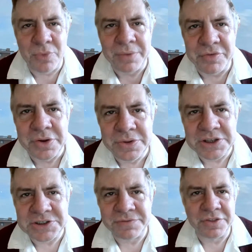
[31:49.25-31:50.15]
run through
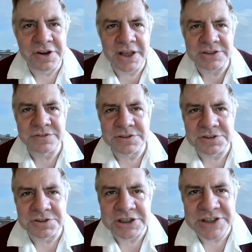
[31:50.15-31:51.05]
this for the
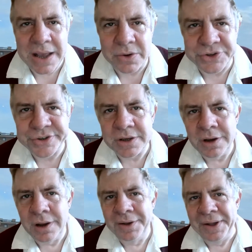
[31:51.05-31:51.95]
next six hours
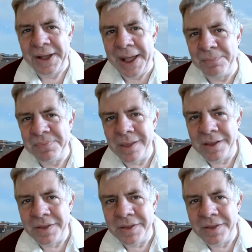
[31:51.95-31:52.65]
um,